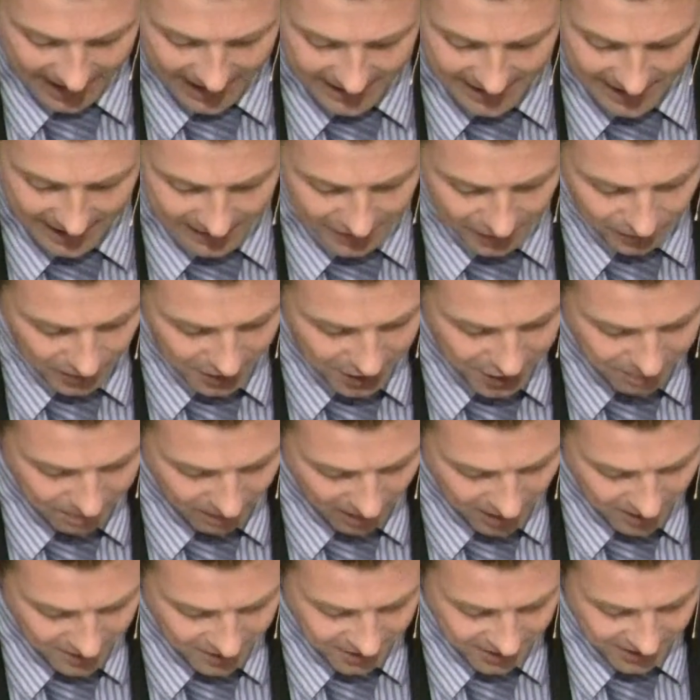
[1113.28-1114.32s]
And, and the
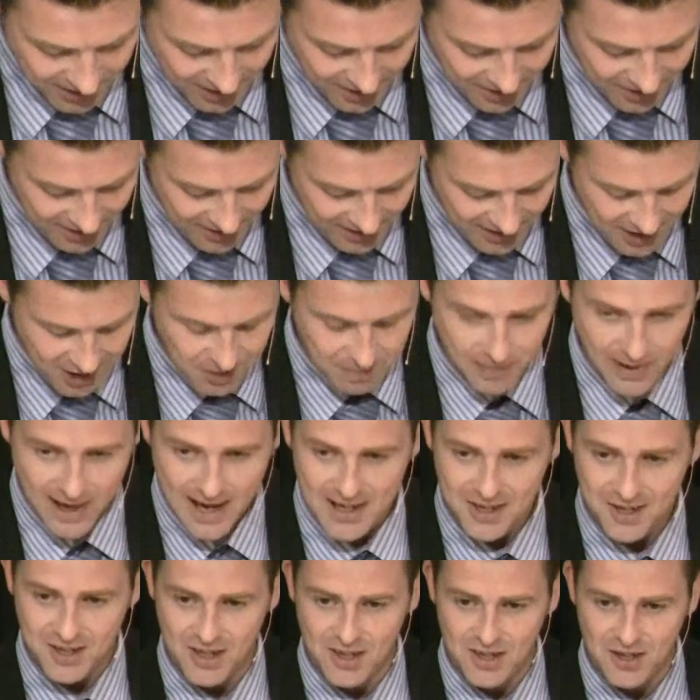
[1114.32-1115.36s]
response is in this
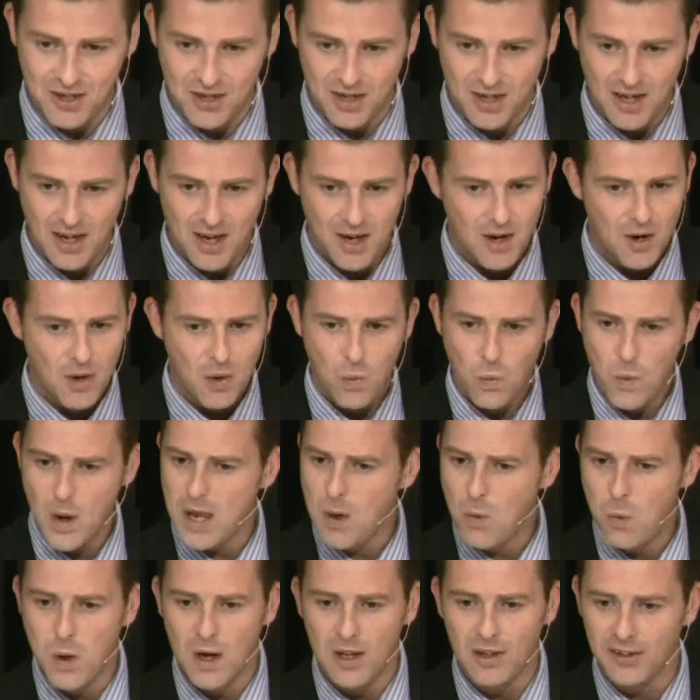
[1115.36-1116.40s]
passage,
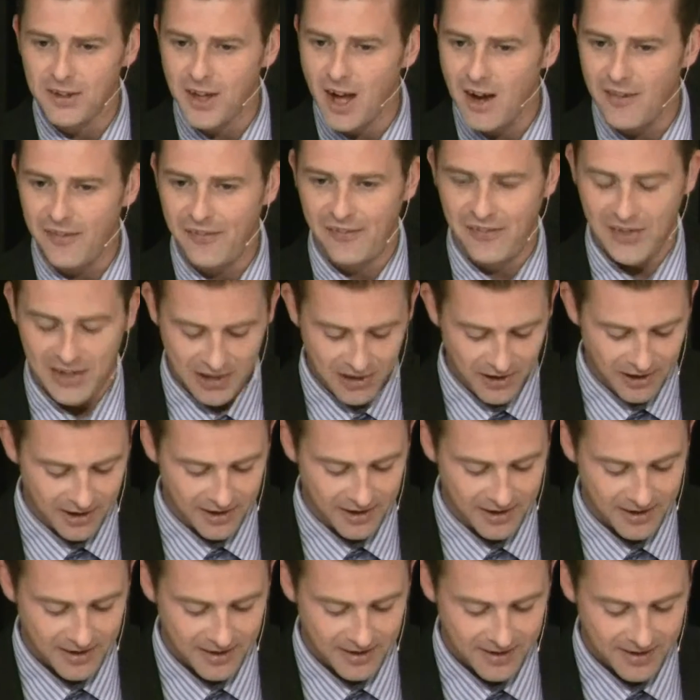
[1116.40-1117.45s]
we will not fear.